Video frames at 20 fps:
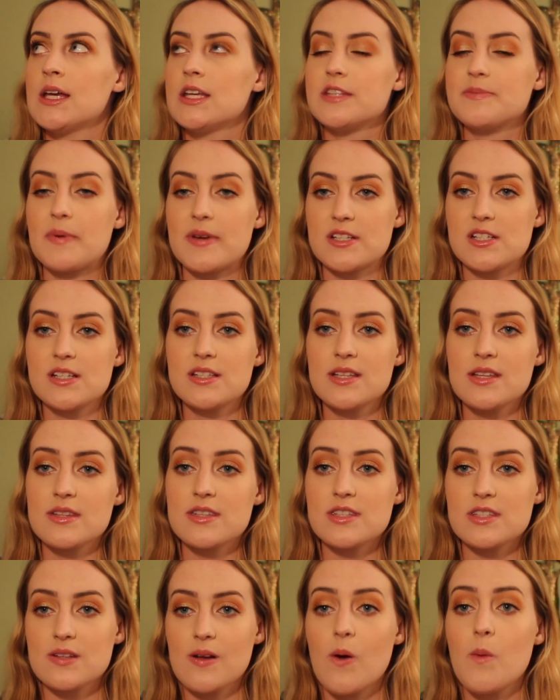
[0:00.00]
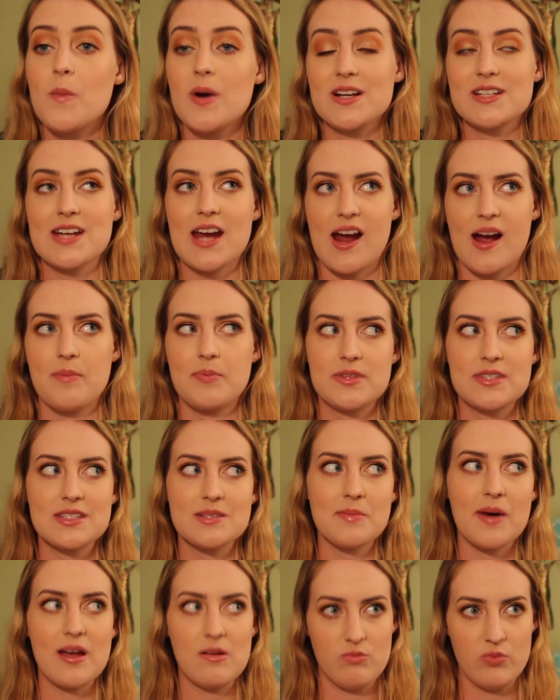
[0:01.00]
especially since so much happens
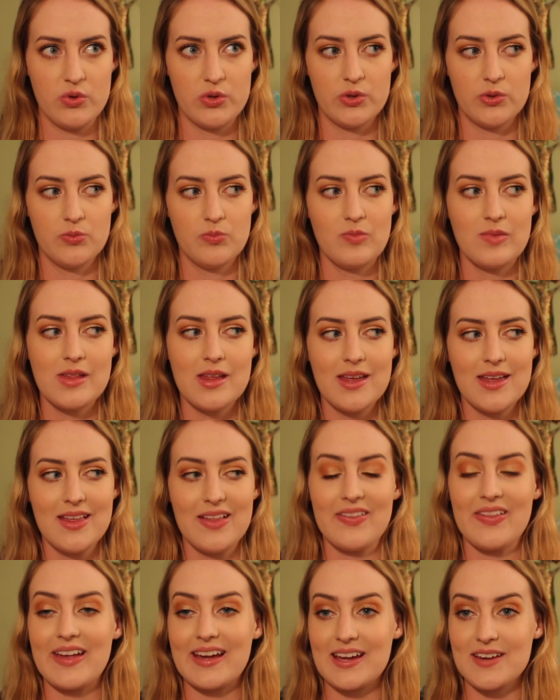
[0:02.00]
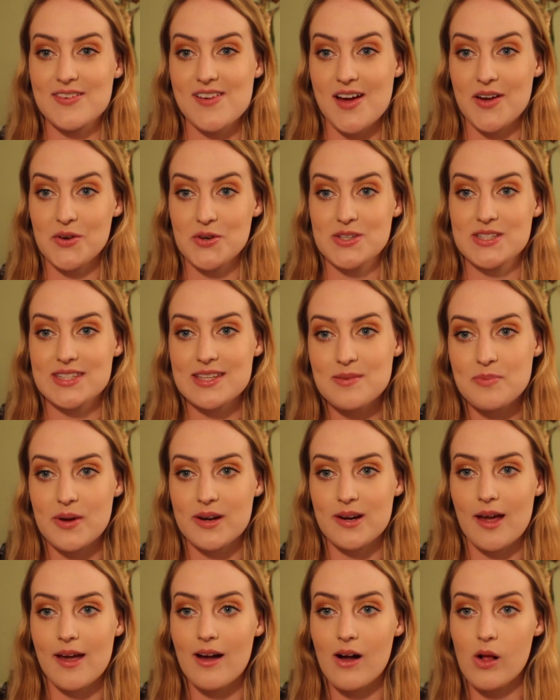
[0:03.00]
in my room, like if I go to sleep
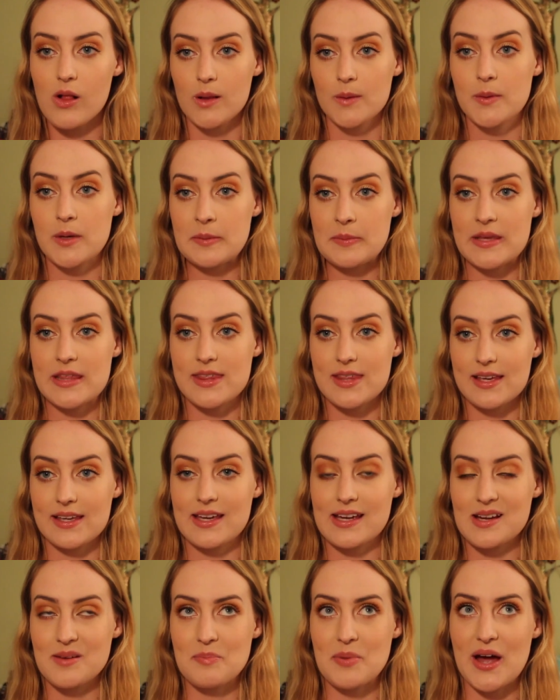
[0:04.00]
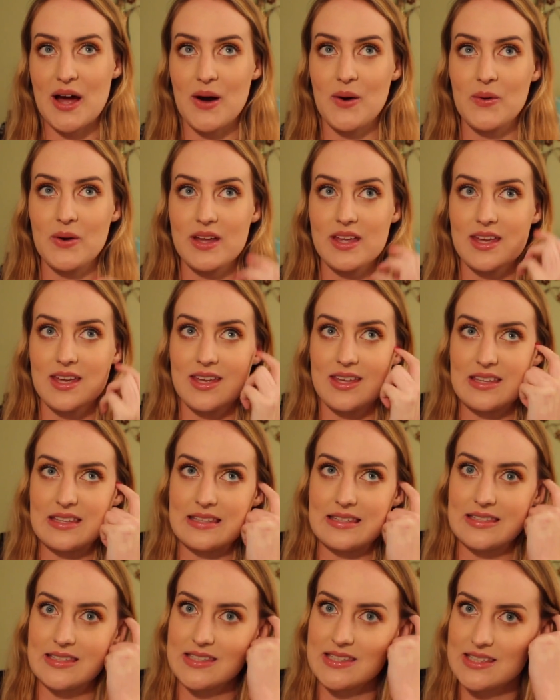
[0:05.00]
at night, all I'm going to be thinking about
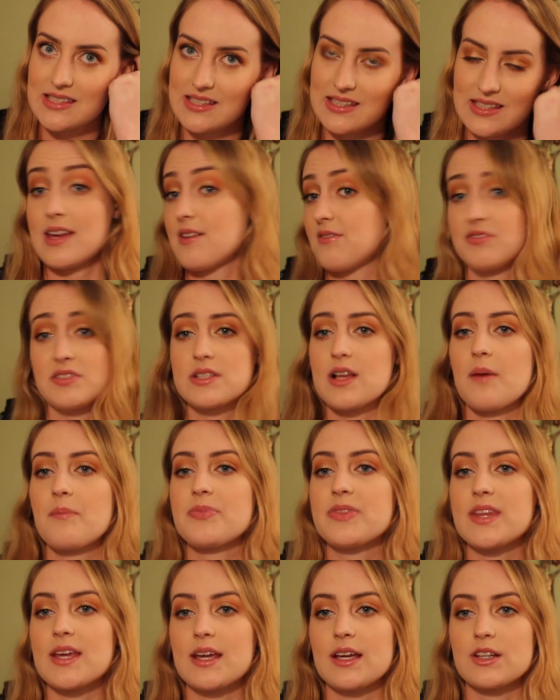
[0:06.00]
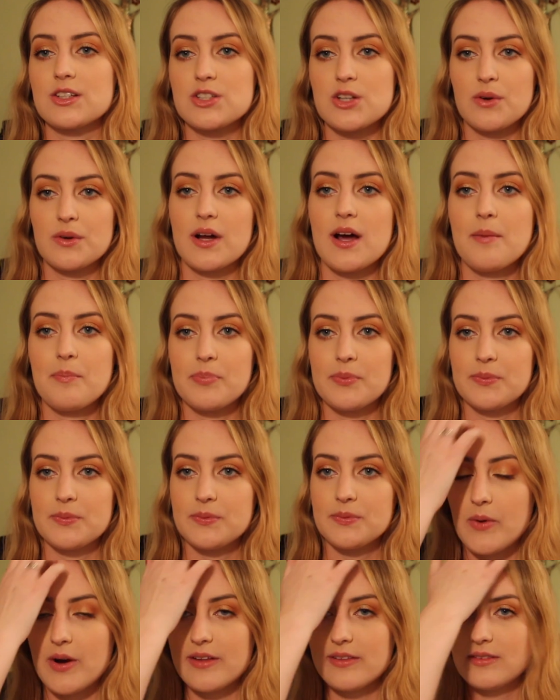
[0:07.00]
is if something showed up,
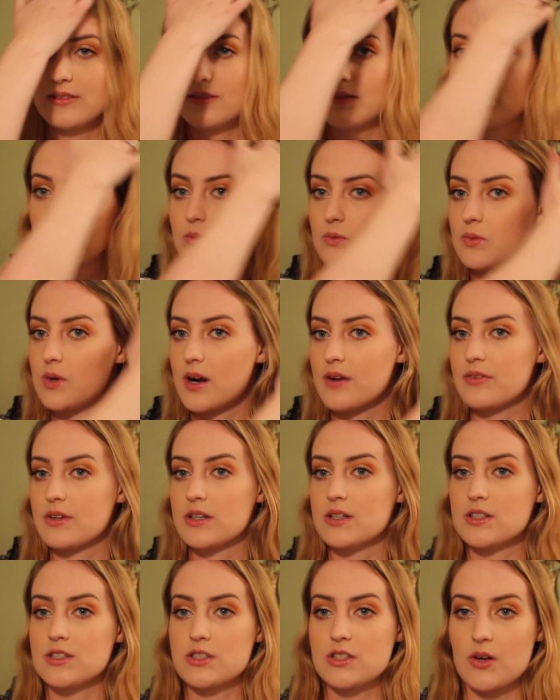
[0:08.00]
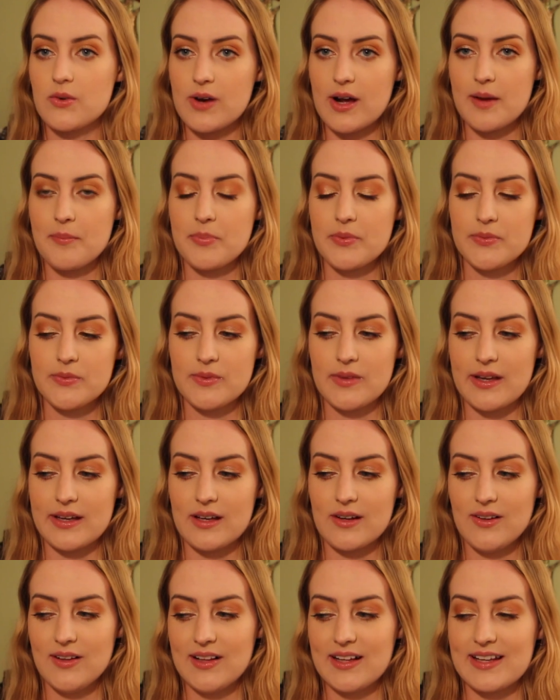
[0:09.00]
whatever it showed up.
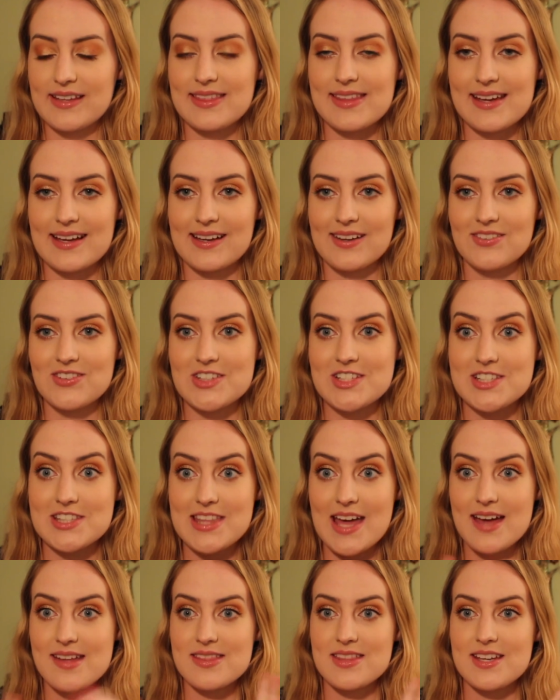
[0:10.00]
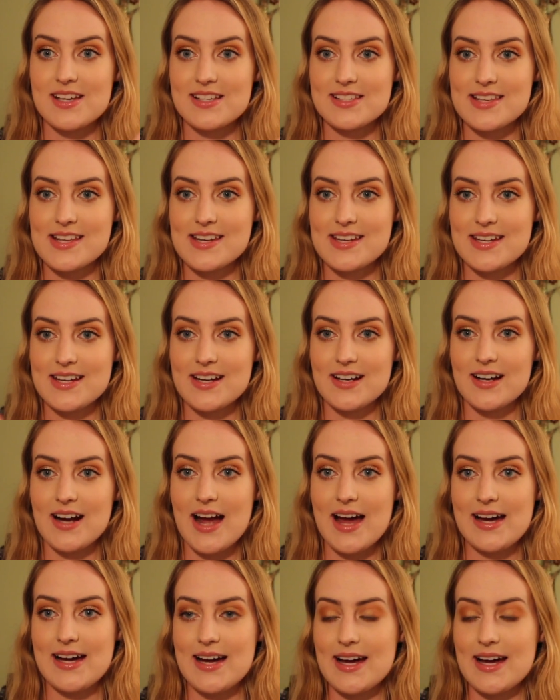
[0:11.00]
Like all I could think of is that thing's in here.